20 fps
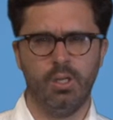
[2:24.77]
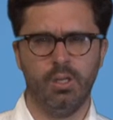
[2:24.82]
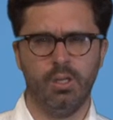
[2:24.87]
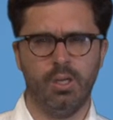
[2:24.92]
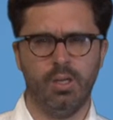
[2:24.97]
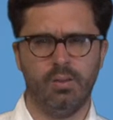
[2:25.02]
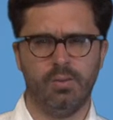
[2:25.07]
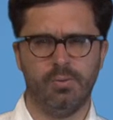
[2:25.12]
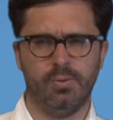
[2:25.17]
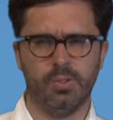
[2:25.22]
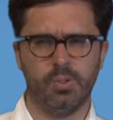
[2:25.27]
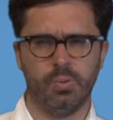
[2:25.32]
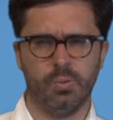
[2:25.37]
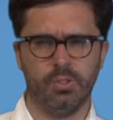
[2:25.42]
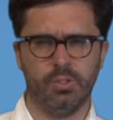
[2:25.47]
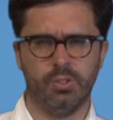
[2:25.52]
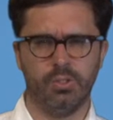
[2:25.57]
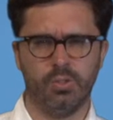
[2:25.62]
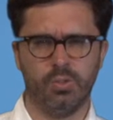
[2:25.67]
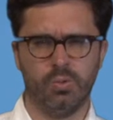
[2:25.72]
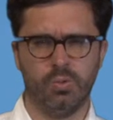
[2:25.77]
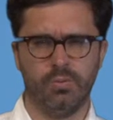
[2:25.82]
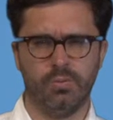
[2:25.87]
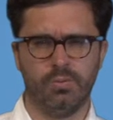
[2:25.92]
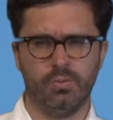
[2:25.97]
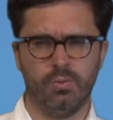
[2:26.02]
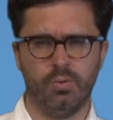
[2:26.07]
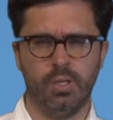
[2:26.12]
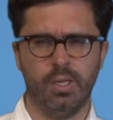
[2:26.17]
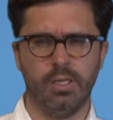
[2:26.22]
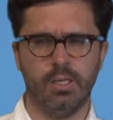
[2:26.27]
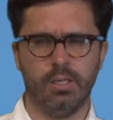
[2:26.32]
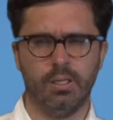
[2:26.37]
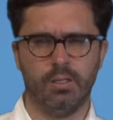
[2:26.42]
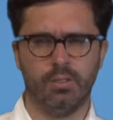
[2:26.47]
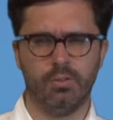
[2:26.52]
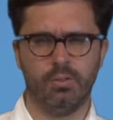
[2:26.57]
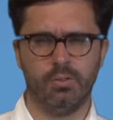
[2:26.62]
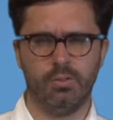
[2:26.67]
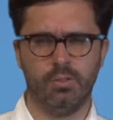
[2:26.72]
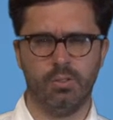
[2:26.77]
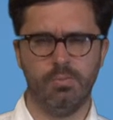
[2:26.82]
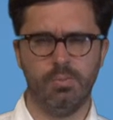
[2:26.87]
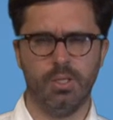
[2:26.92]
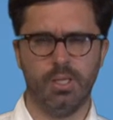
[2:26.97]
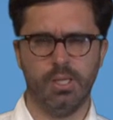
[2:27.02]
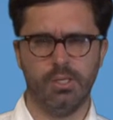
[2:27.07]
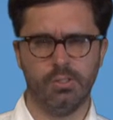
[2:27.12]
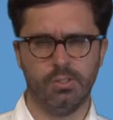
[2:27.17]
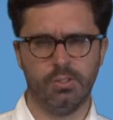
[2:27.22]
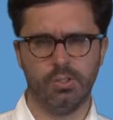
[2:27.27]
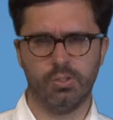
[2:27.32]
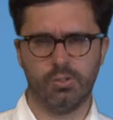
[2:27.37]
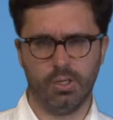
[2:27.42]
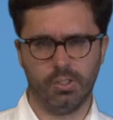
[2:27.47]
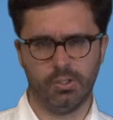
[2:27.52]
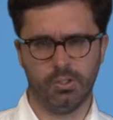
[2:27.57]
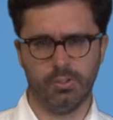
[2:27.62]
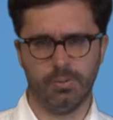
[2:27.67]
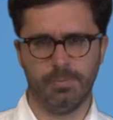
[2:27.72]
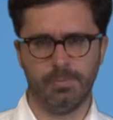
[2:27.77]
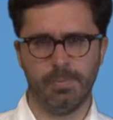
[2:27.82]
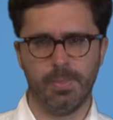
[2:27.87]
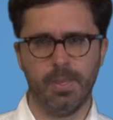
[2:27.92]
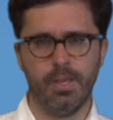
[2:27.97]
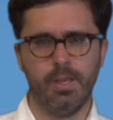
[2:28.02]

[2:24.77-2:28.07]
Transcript: The first one is just sort of creating a communication structure.